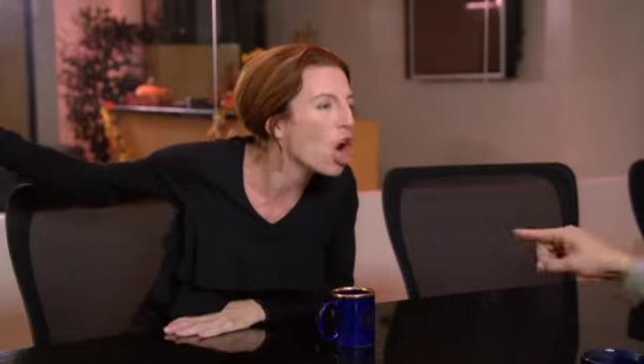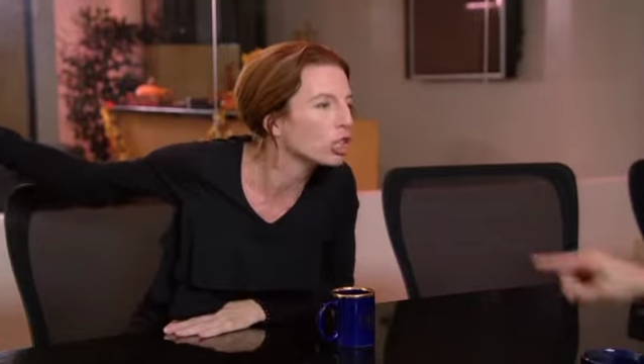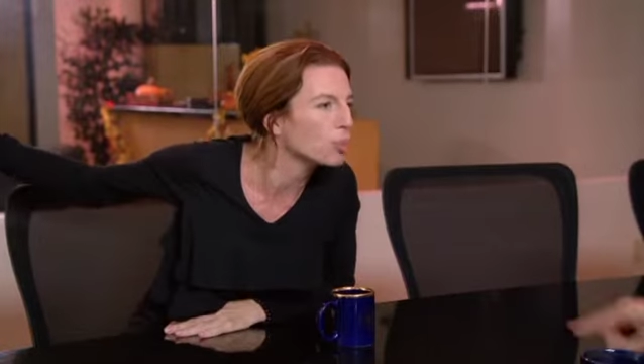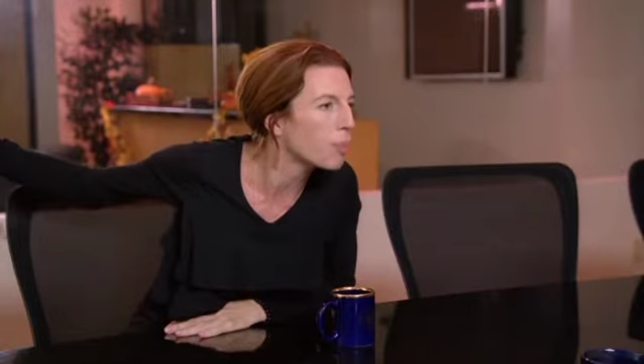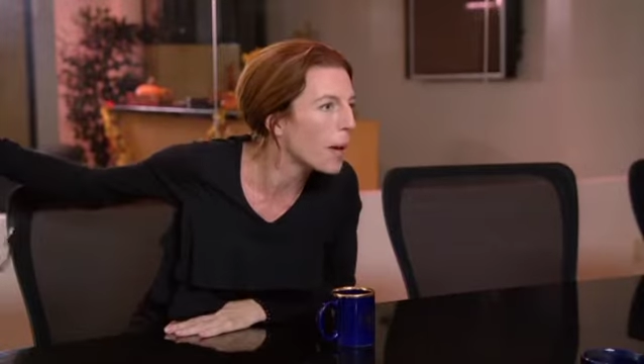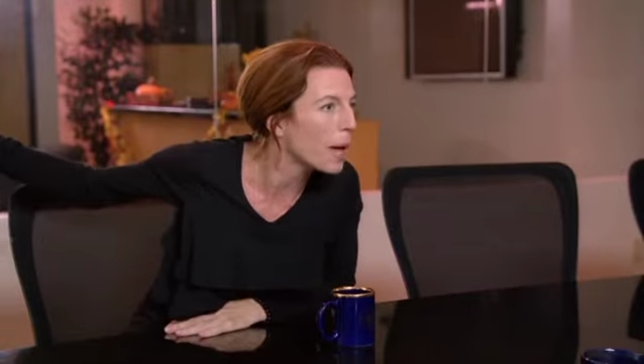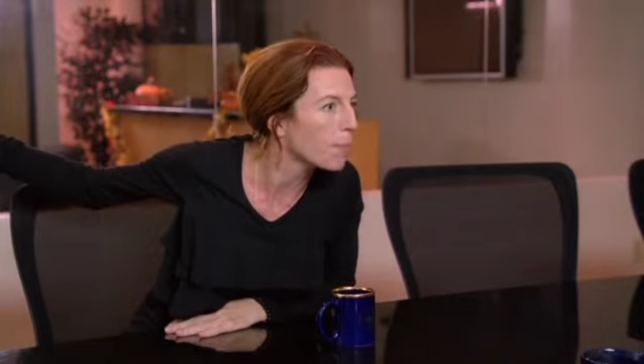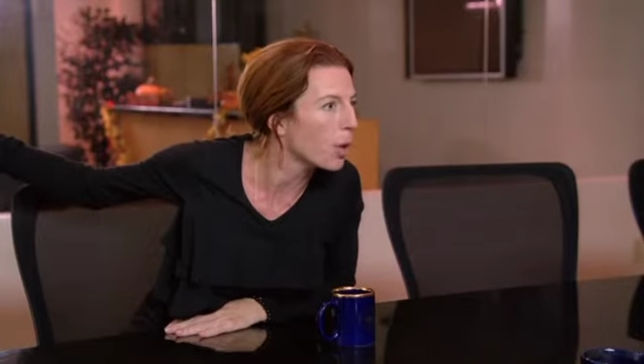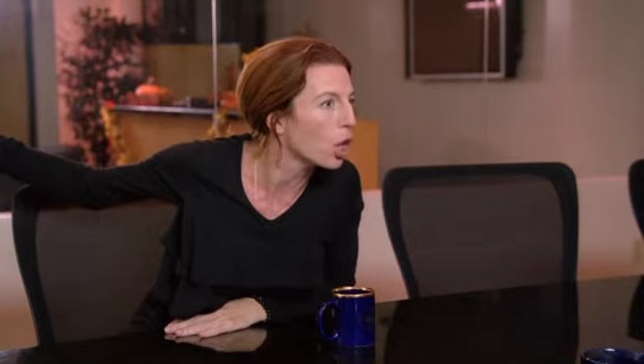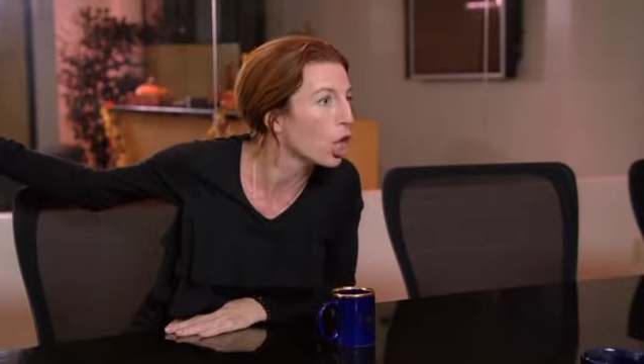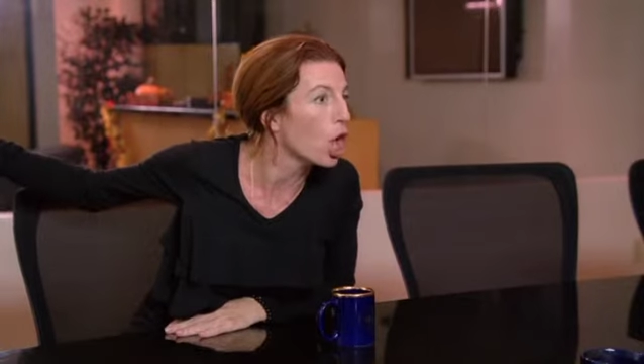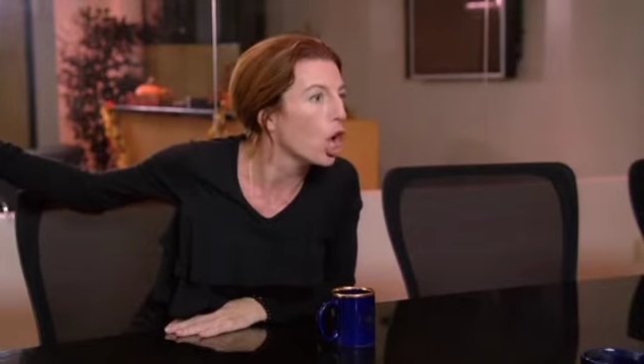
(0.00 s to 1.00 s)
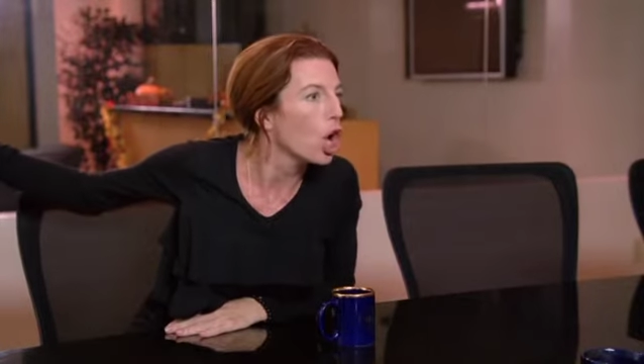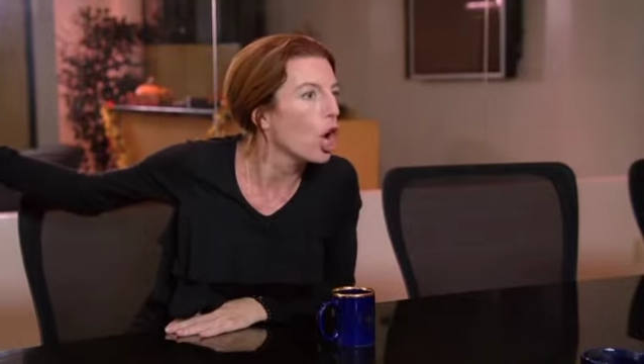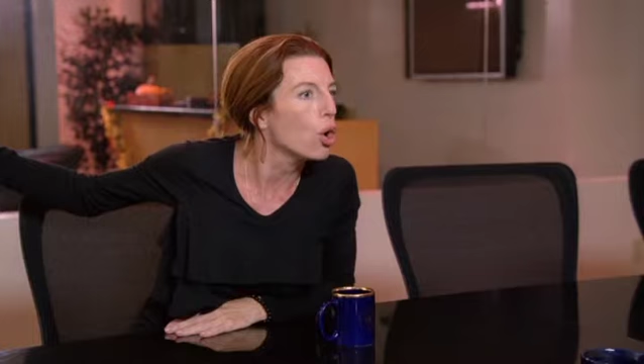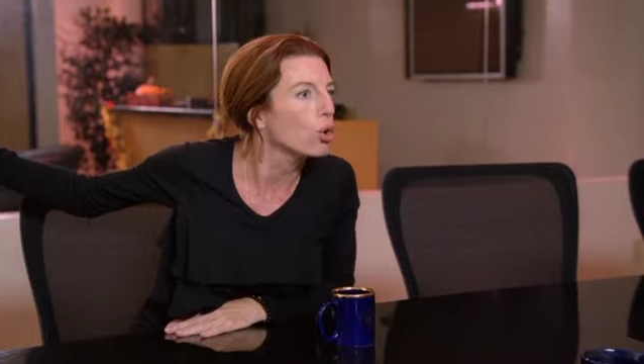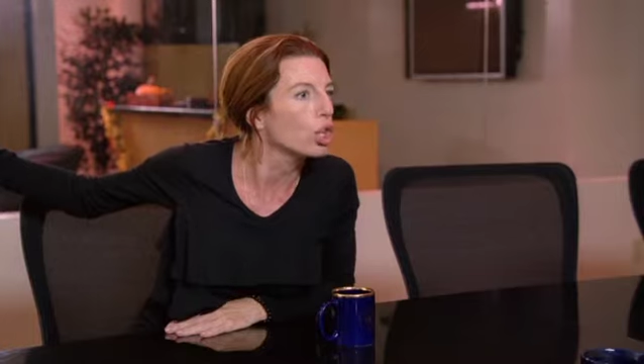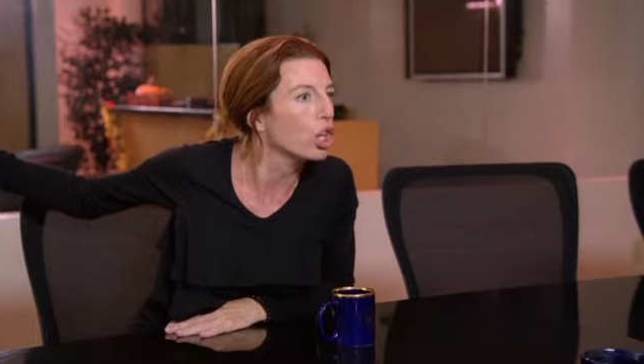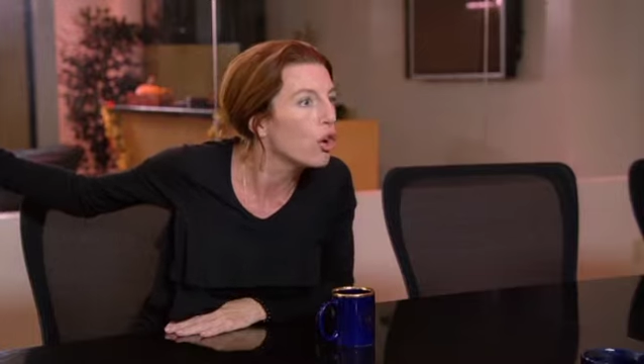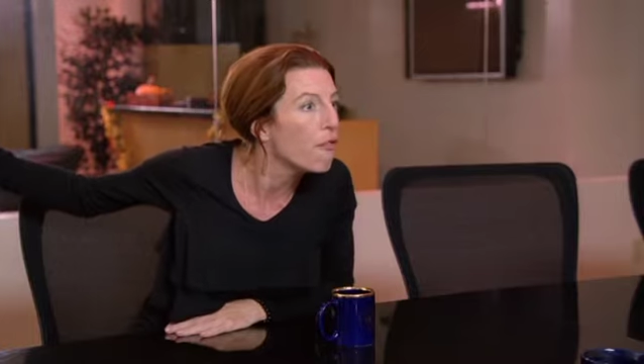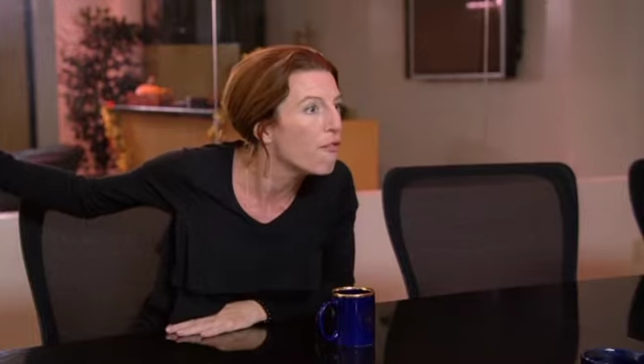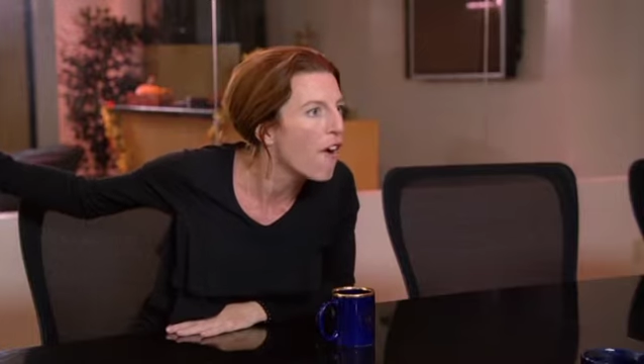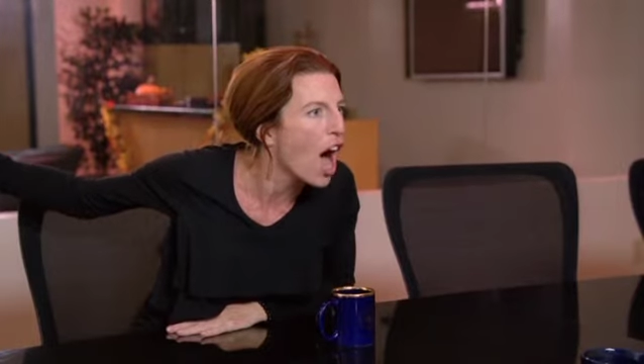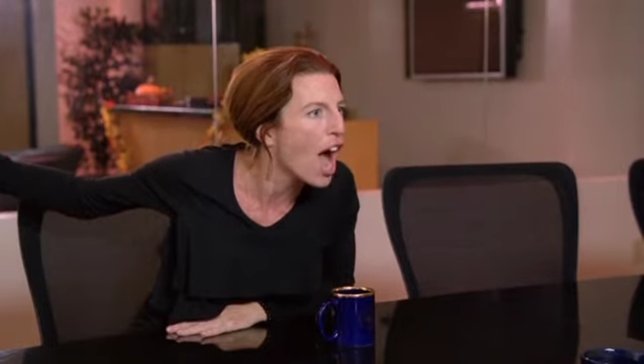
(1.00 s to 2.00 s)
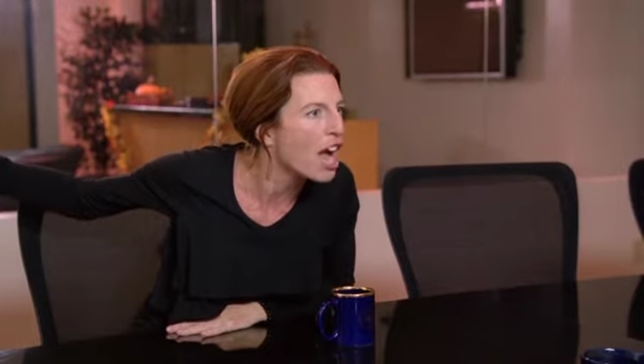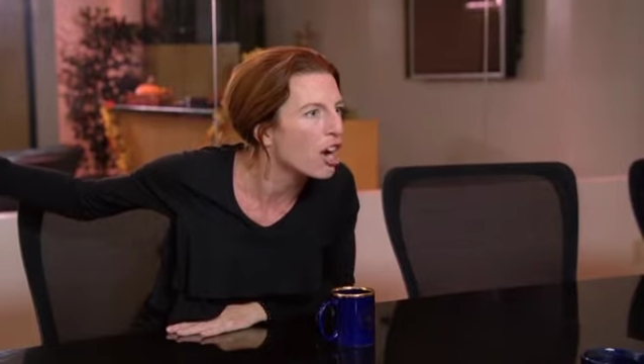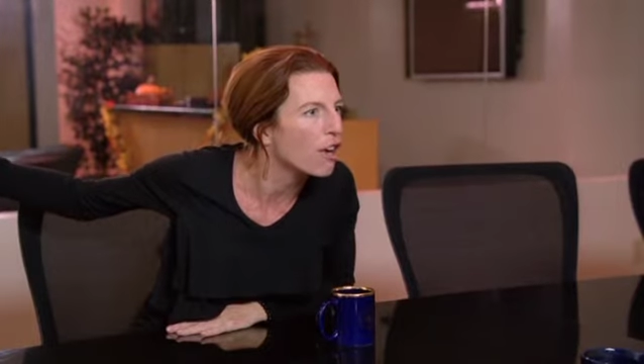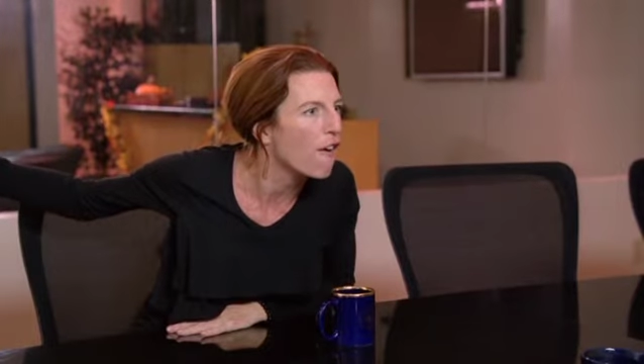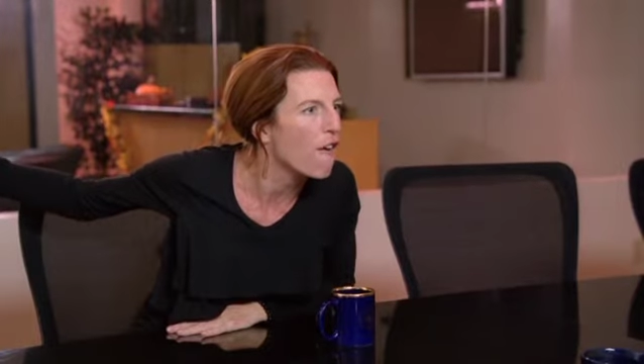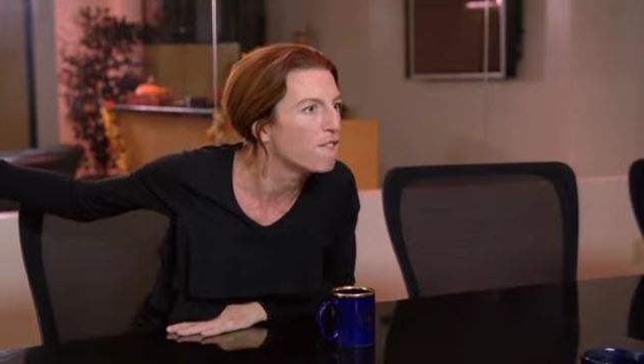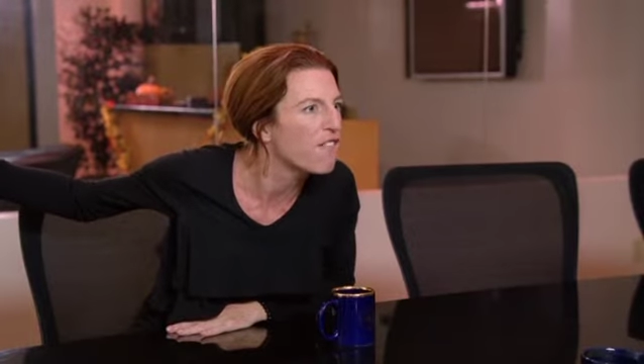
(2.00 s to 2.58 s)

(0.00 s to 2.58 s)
those people who you fired